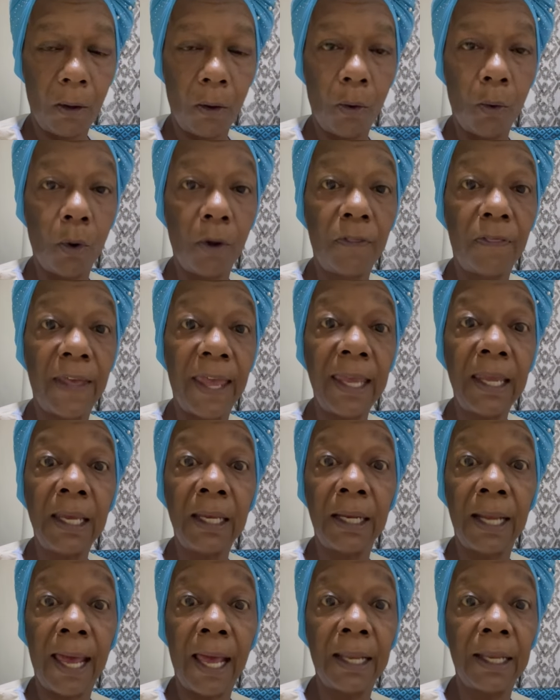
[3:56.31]
Or they
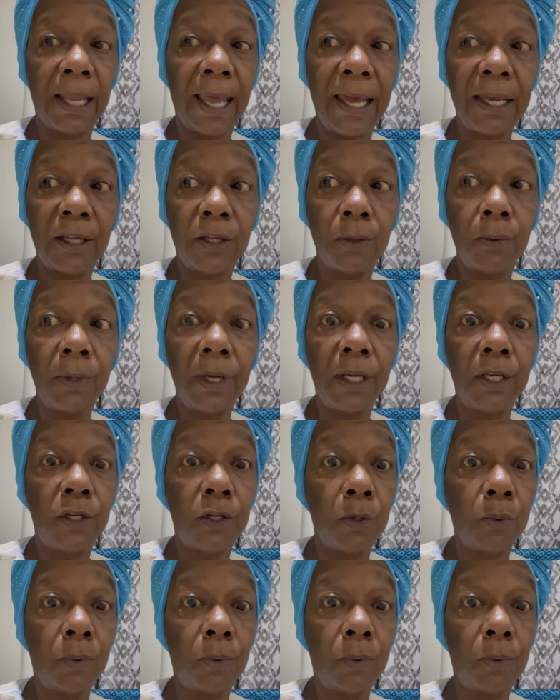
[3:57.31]
cannot like you and you